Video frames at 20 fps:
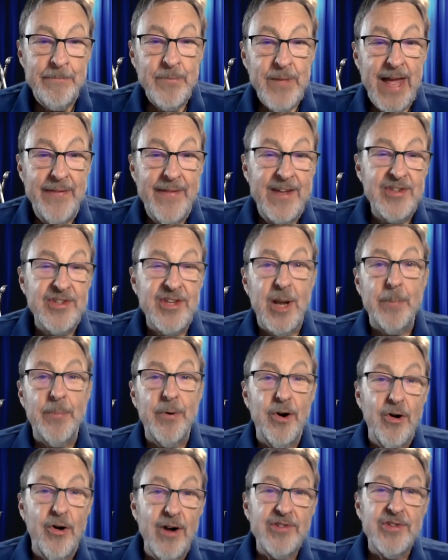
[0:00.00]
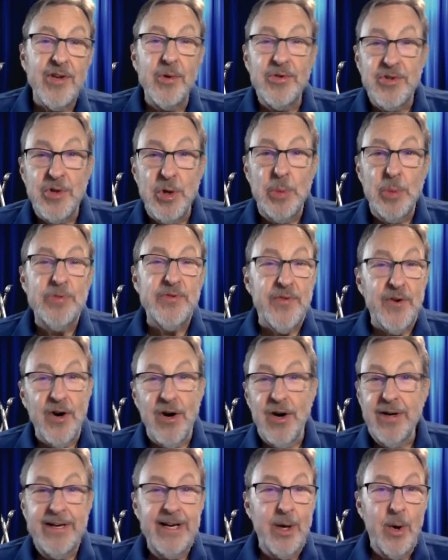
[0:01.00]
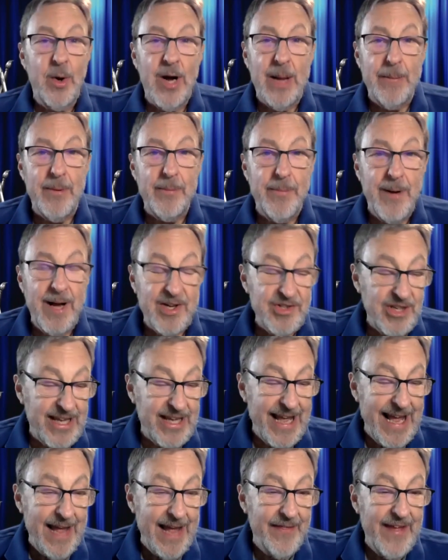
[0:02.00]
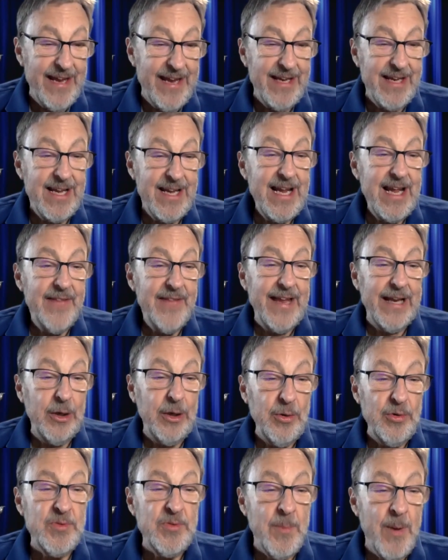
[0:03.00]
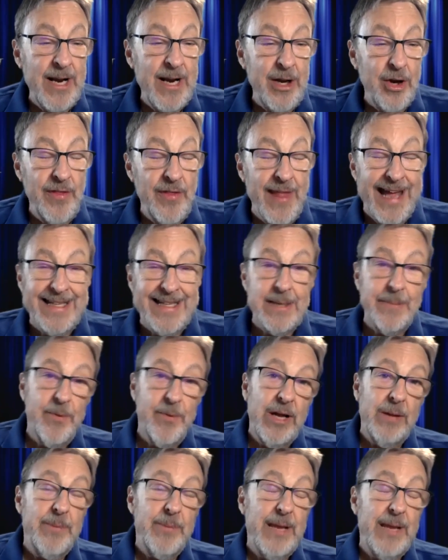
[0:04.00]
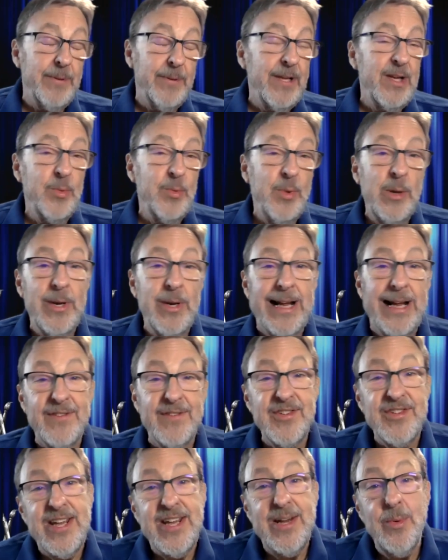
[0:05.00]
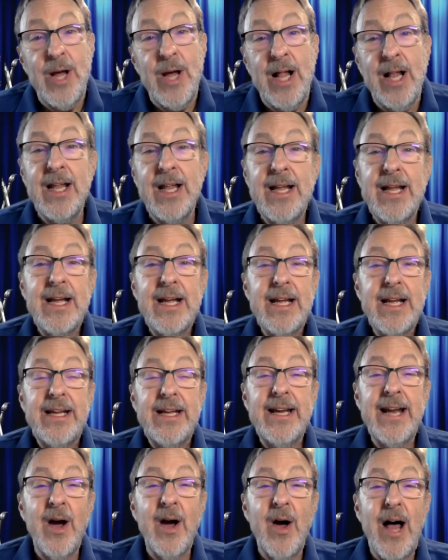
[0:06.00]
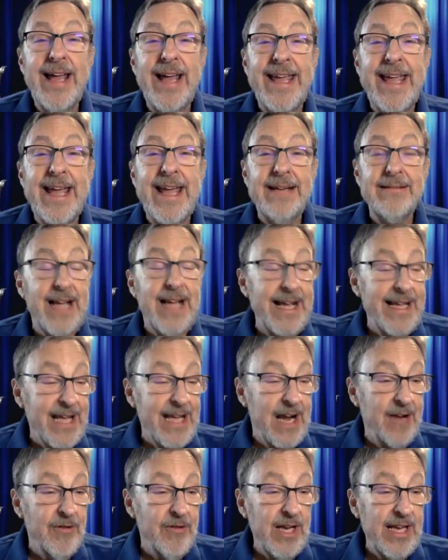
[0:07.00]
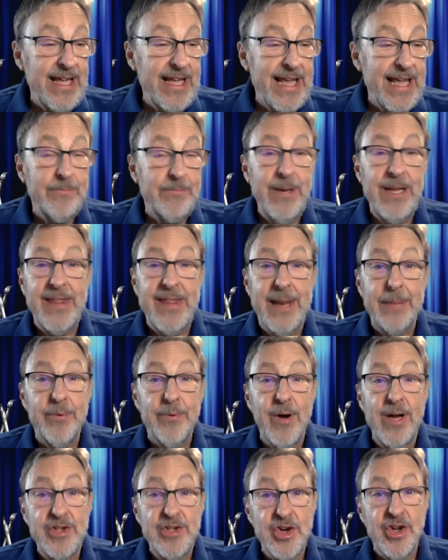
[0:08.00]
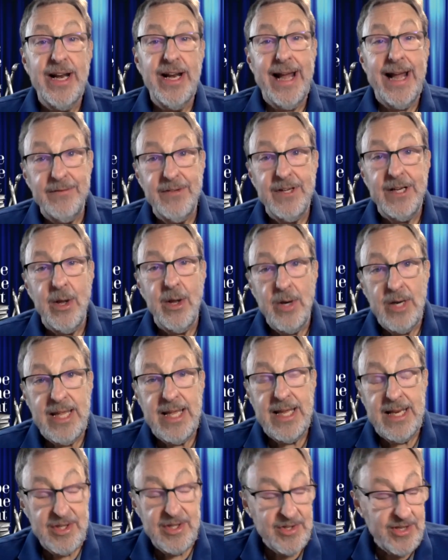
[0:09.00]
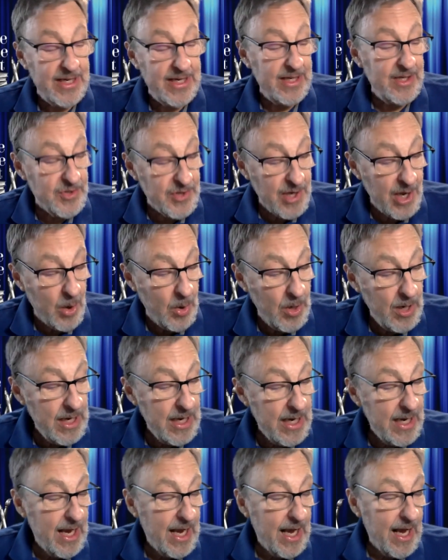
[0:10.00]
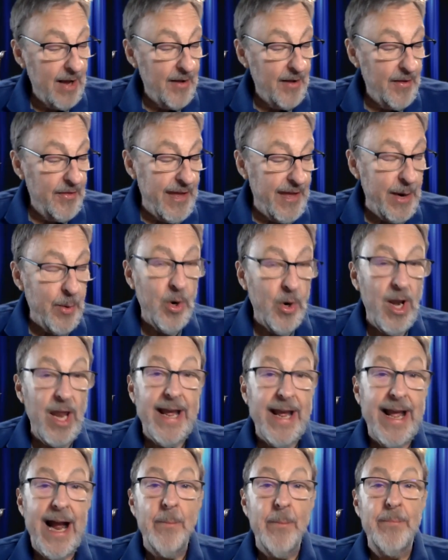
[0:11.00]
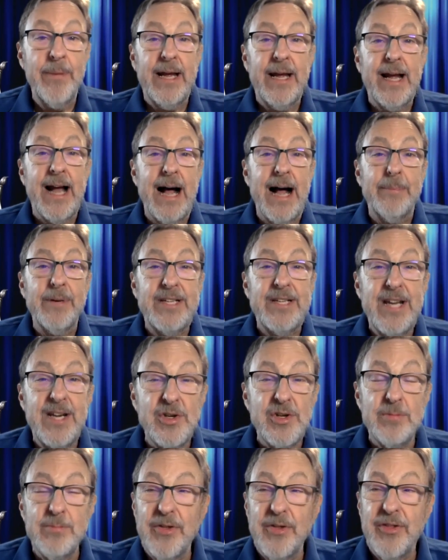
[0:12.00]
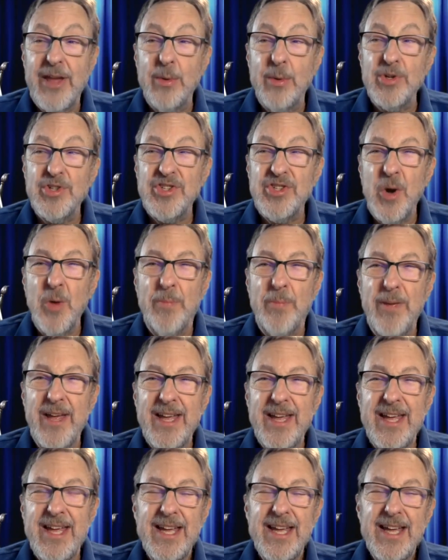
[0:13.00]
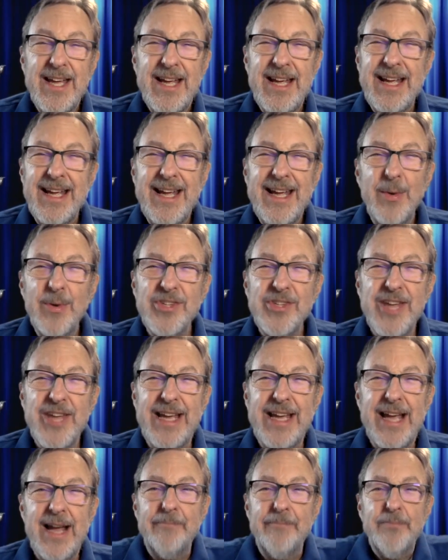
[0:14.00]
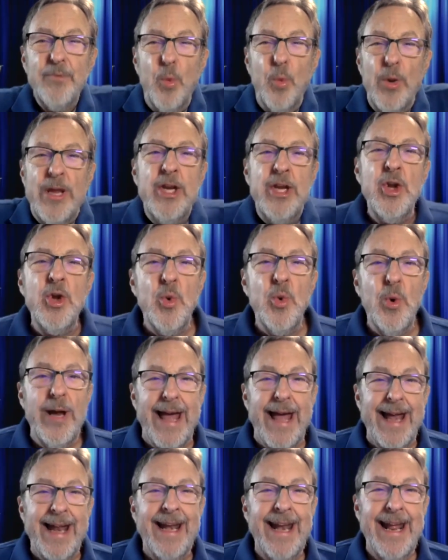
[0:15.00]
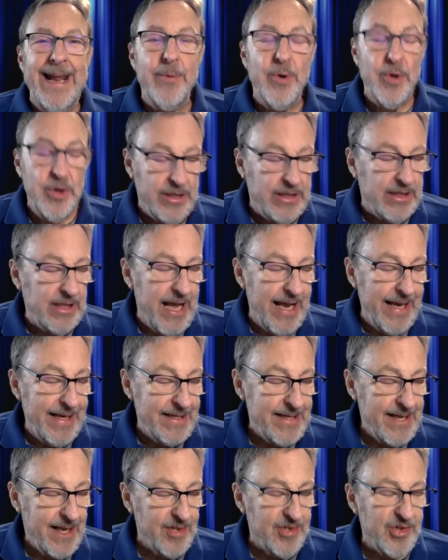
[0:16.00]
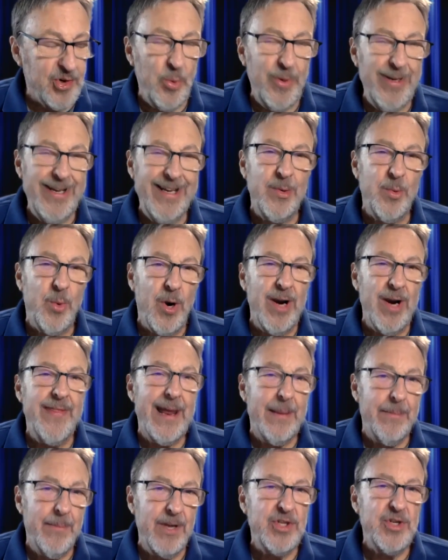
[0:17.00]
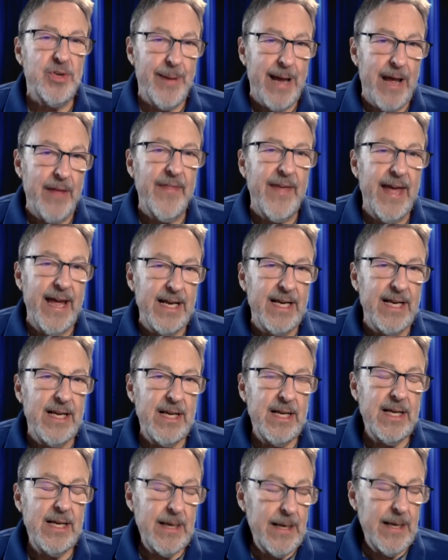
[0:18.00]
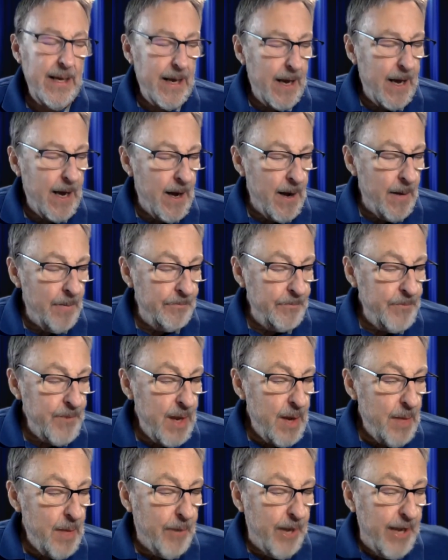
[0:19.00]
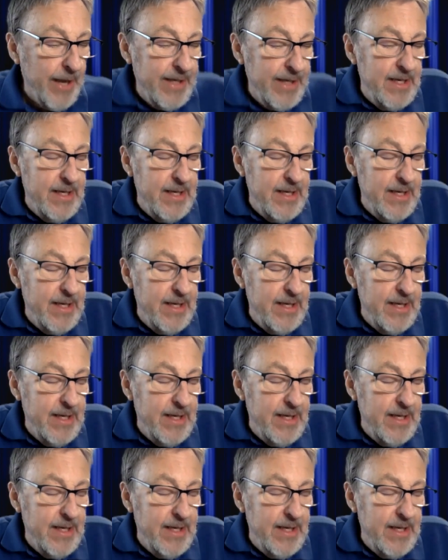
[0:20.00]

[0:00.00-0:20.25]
and they sell progresso soups for you know a couple bucks a can they they lose money on that to bring people in we would have to say well you know i can't i, I really can't beat that price you're going to have to go to kitty city so uh, they were like our big competition but they were so big it was like we knew we had a neighborhood clientele so we didn't worry that much about that um, but